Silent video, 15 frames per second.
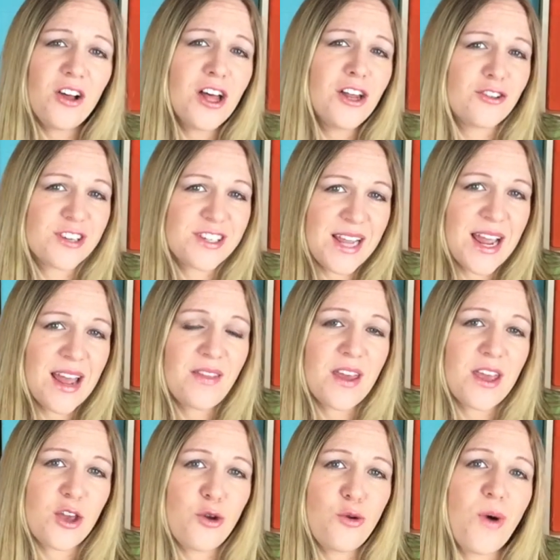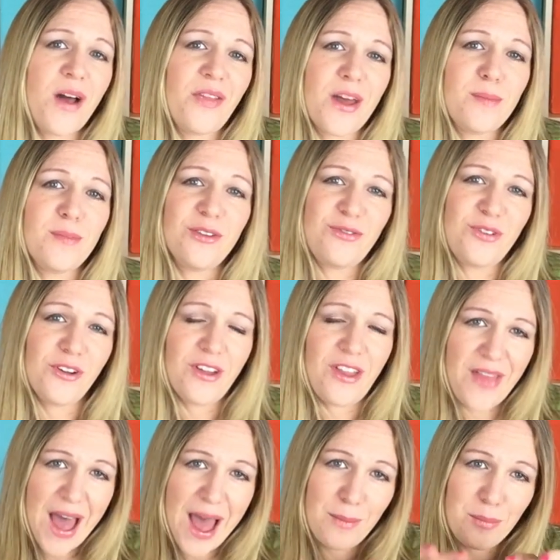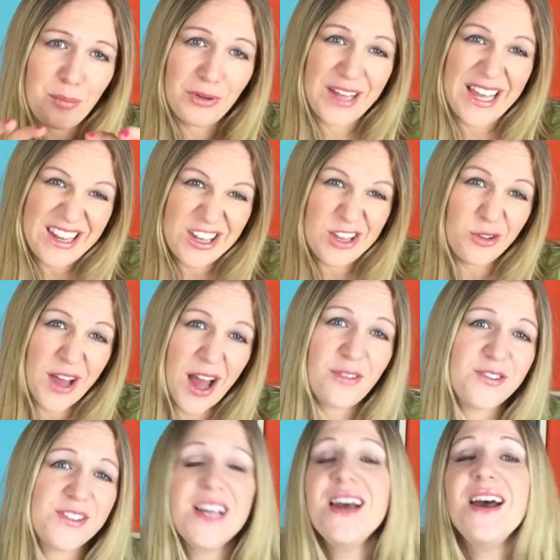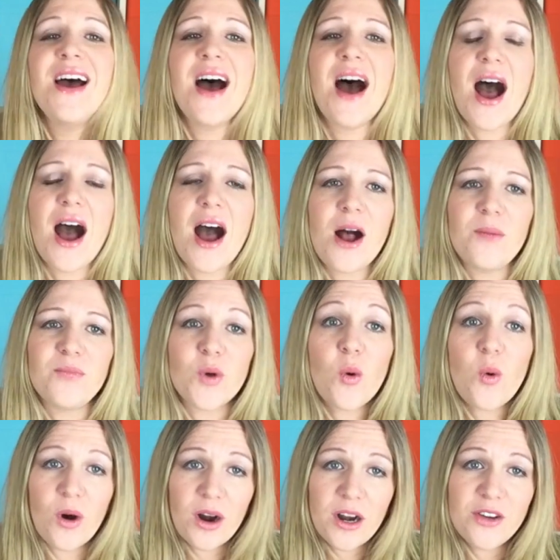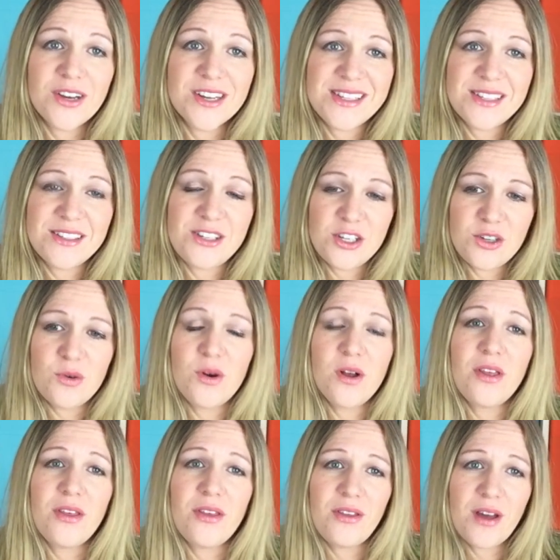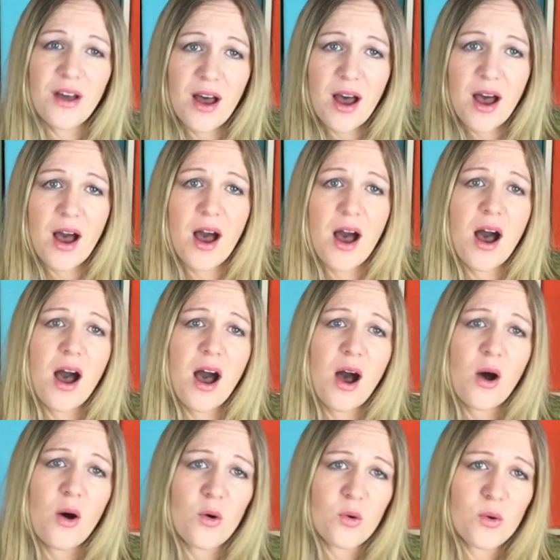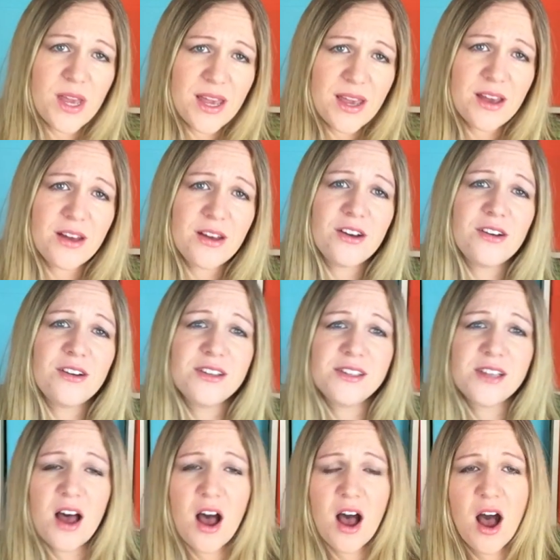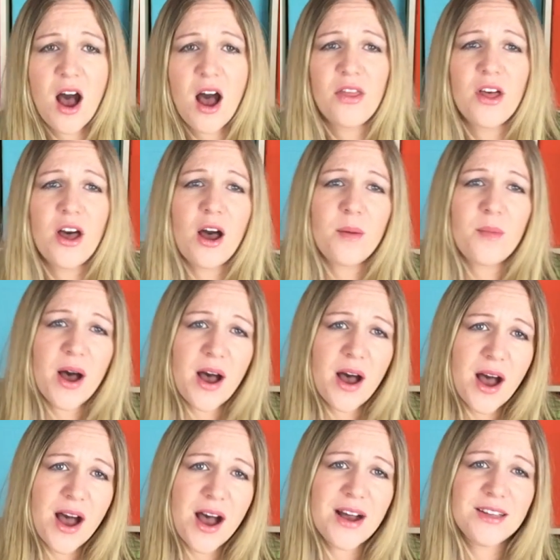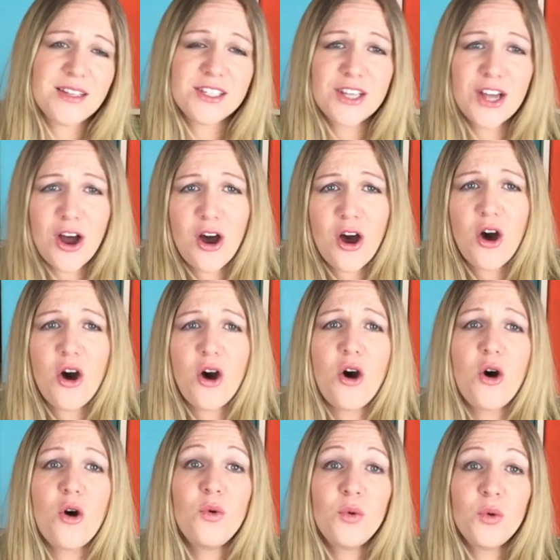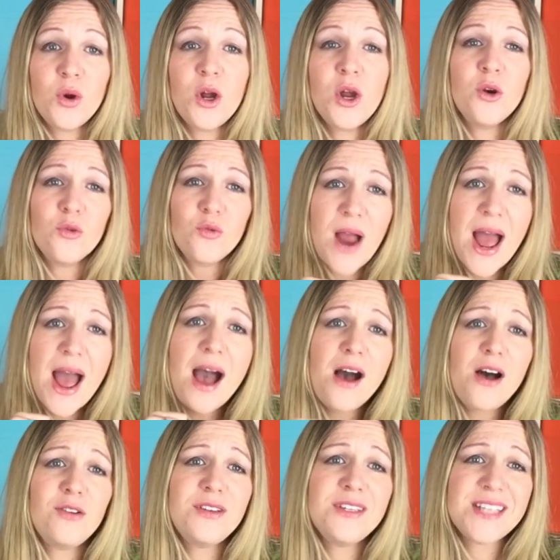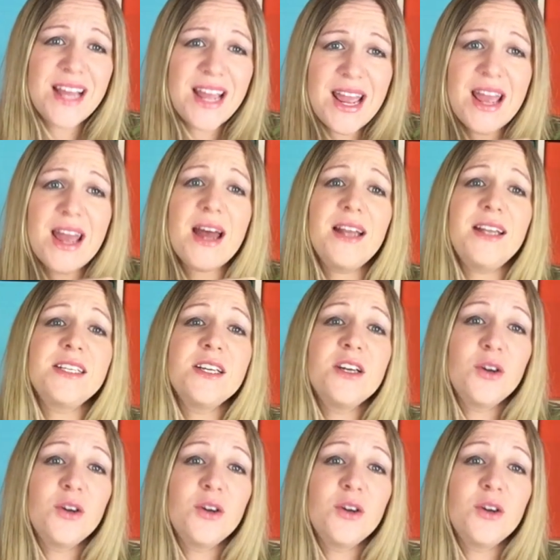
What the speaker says: understand that you want them to fill in that blank you left. Or you could do the wheels on the bus go round and